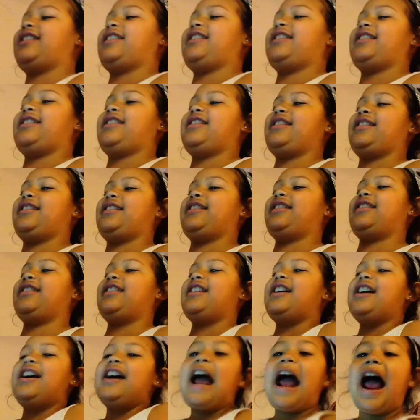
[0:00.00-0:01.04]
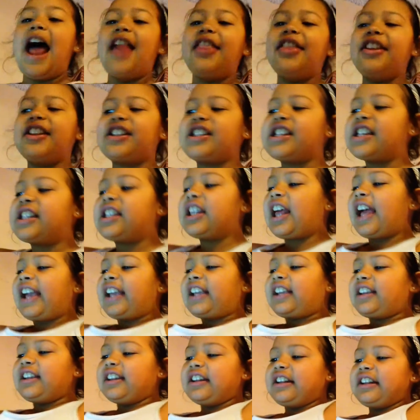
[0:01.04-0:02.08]
my favorite one. And this is
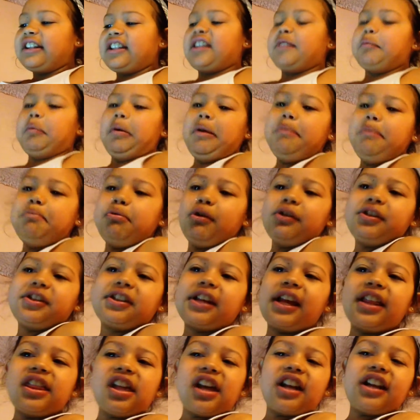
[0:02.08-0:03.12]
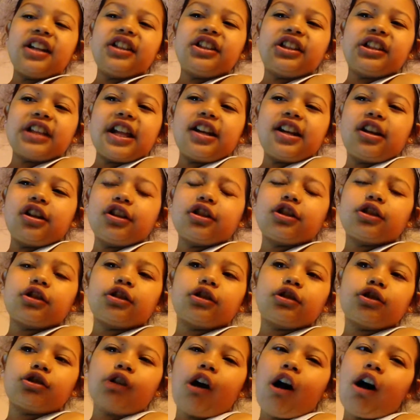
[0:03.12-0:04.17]
like, people say that it's like a
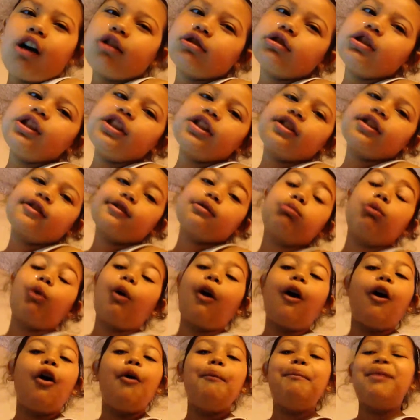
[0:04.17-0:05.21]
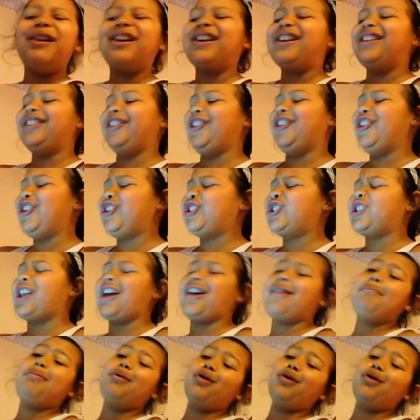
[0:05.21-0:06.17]
chocolate swirl, but it looks like